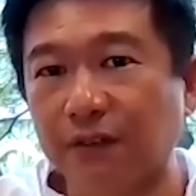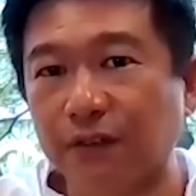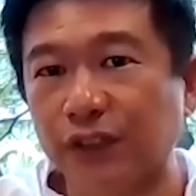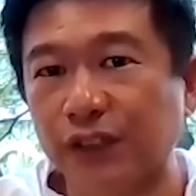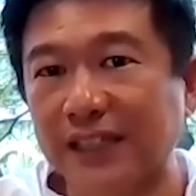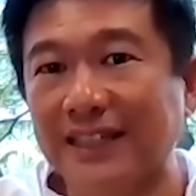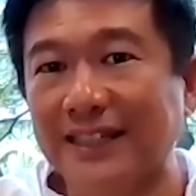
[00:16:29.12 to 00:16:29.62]
has
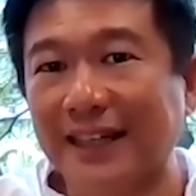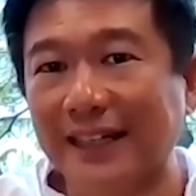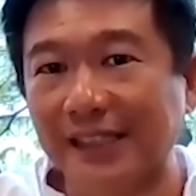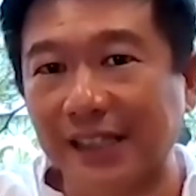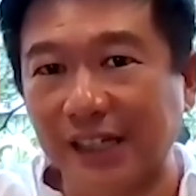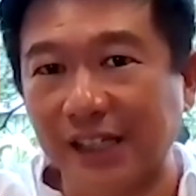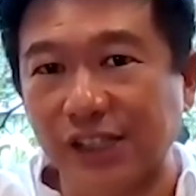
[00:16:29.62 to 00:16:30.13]
ever seen in
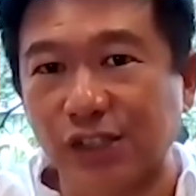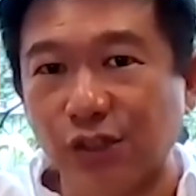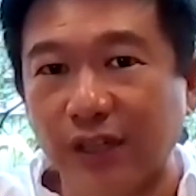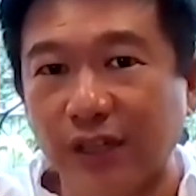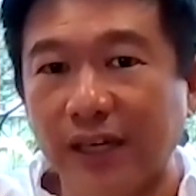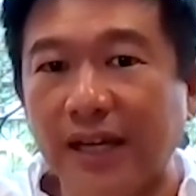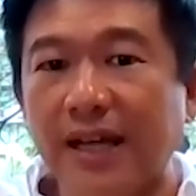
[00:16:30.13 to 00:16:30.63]
its
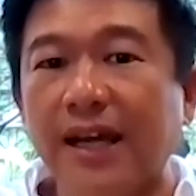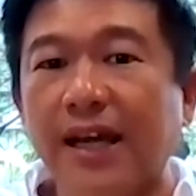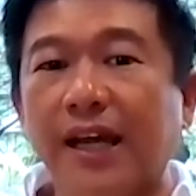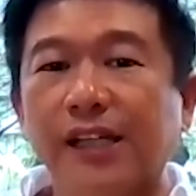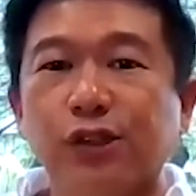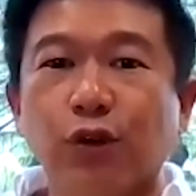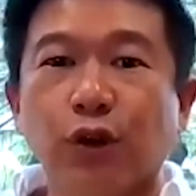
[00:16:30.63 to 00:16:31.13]
history
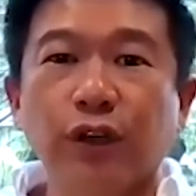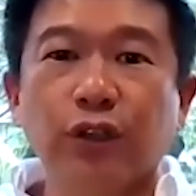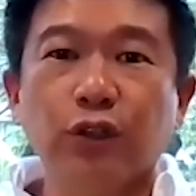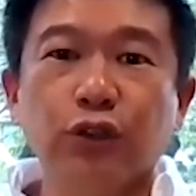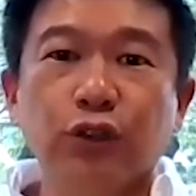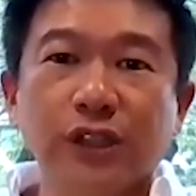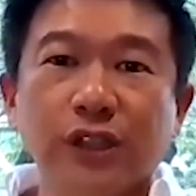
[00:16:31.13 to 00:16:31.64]
is
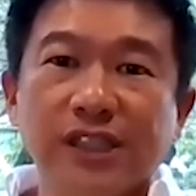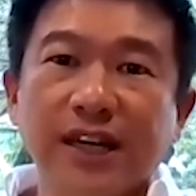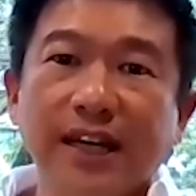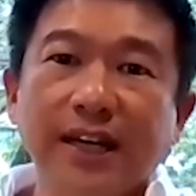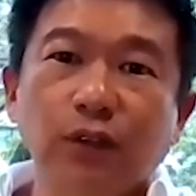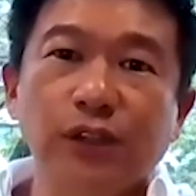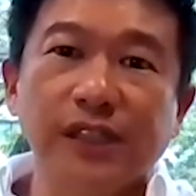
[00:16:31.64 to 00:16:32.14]
going to
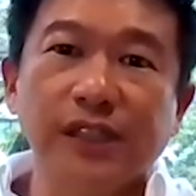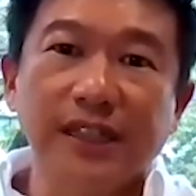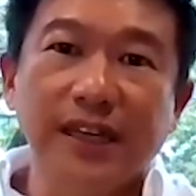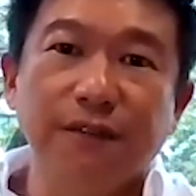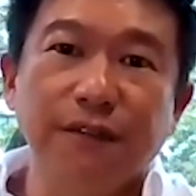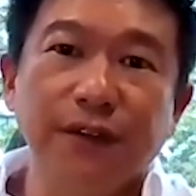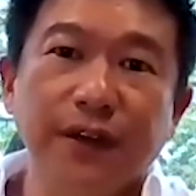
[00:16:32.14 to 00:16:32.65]
translate to
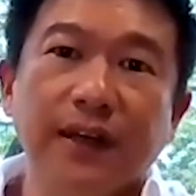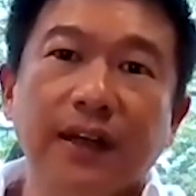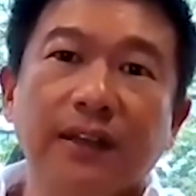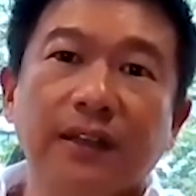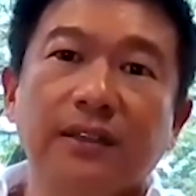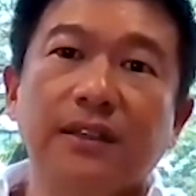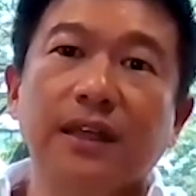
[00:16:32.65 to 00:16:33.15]

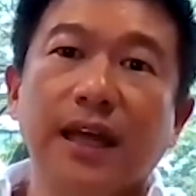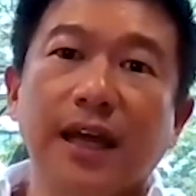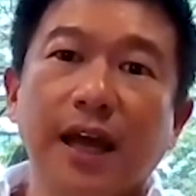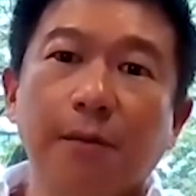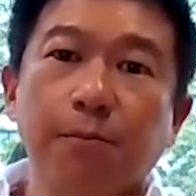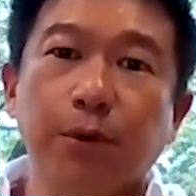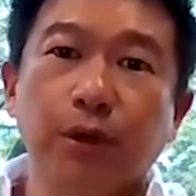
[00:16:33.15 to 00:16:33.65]
significant
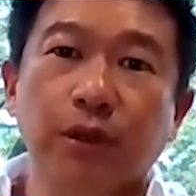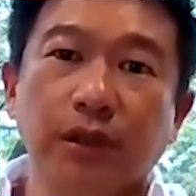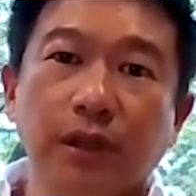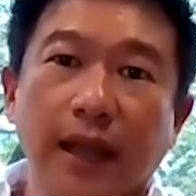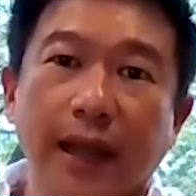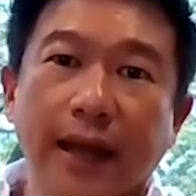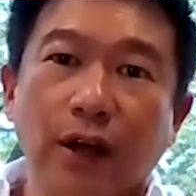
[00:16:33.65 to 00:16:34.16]

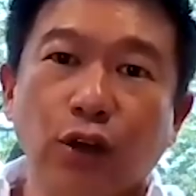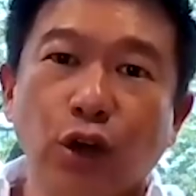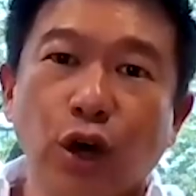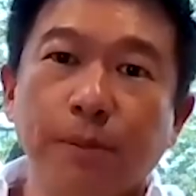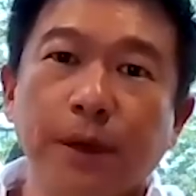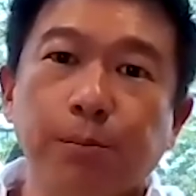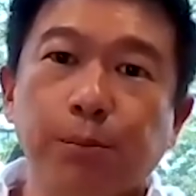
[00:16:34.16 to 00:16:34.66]

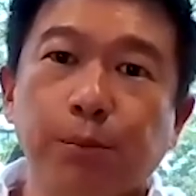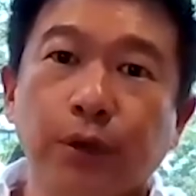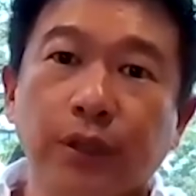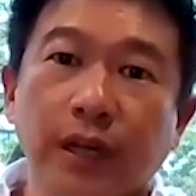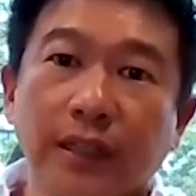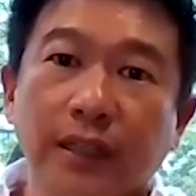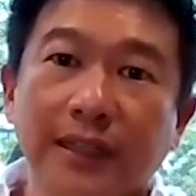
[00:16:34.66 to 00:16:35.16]
economic
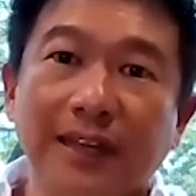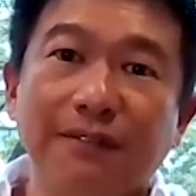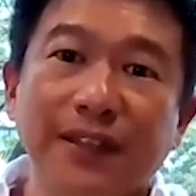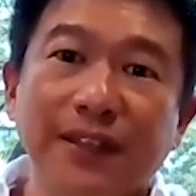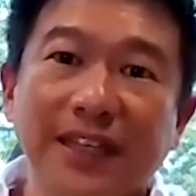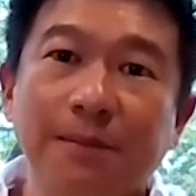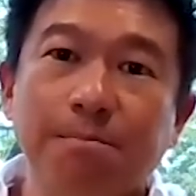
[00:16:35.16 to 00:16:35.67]

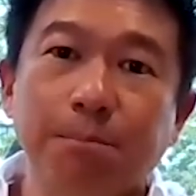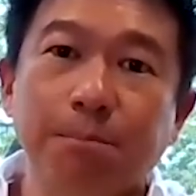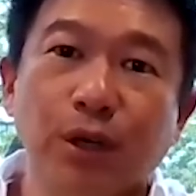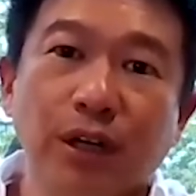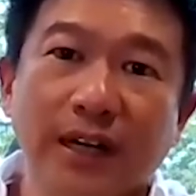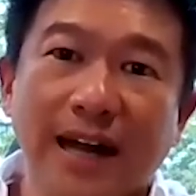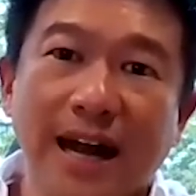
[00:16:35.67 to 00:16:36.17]
productivity
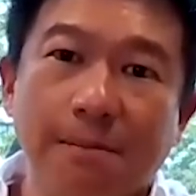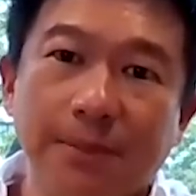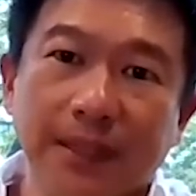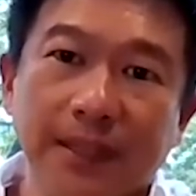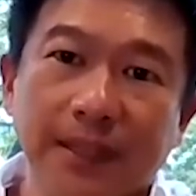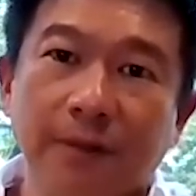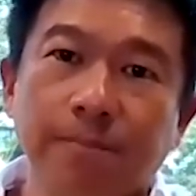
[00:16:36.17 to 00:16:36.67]
per
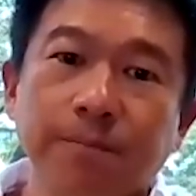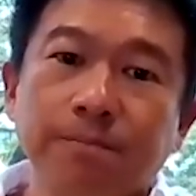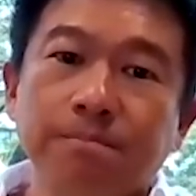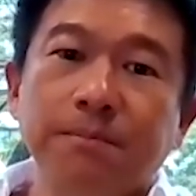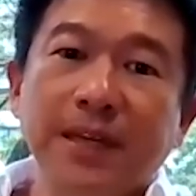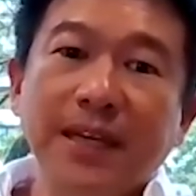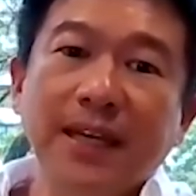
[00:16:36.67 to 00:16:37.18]
capita.
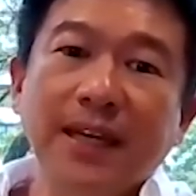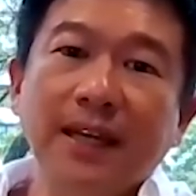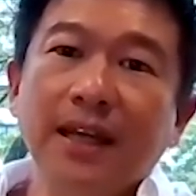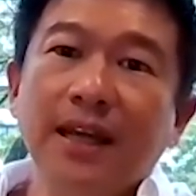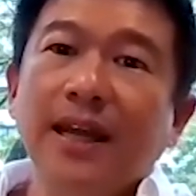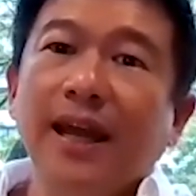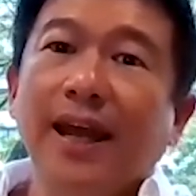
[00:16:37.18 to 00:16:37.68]

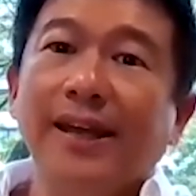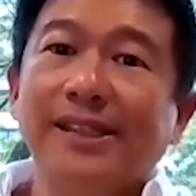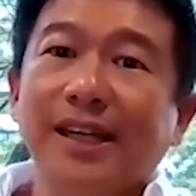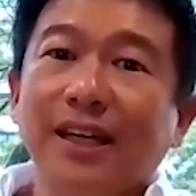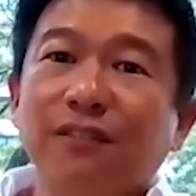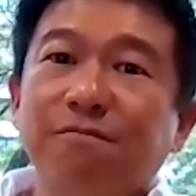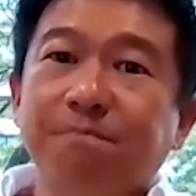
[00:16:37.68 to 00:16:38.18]
Meaning,
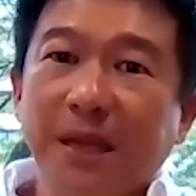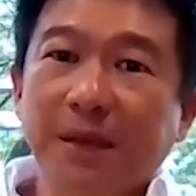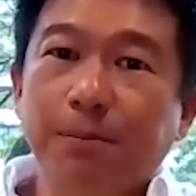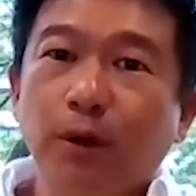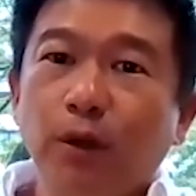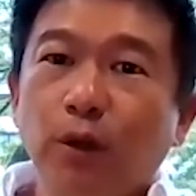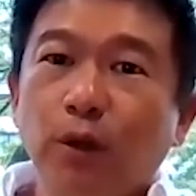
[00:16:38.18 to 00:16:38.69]
instead of
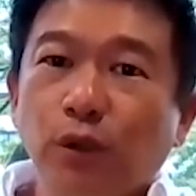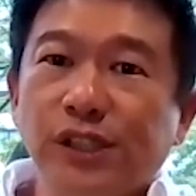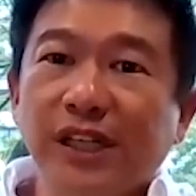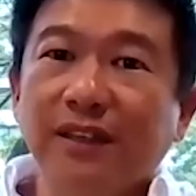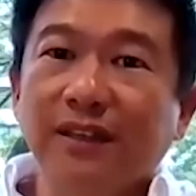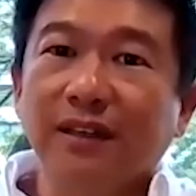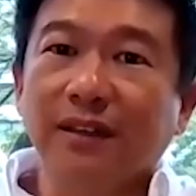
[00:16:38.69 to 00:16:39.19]
people
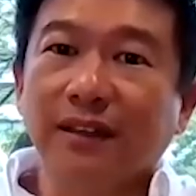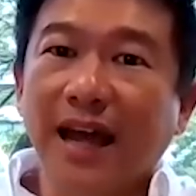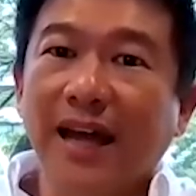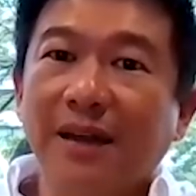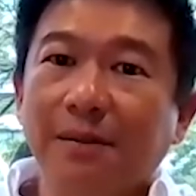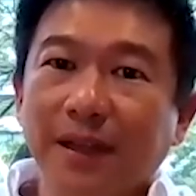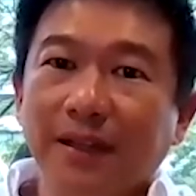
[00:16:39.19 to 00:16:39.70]
losing their
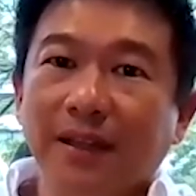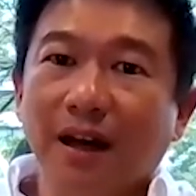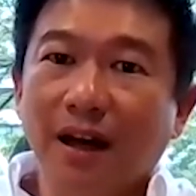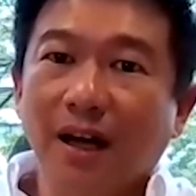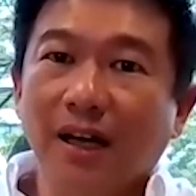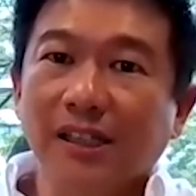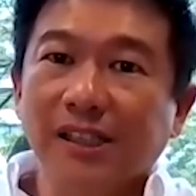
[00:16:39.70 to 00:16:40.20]
time in the
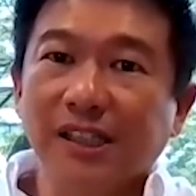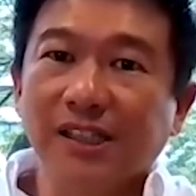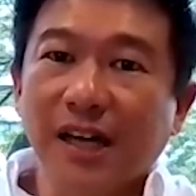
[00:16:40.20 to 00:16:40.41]
car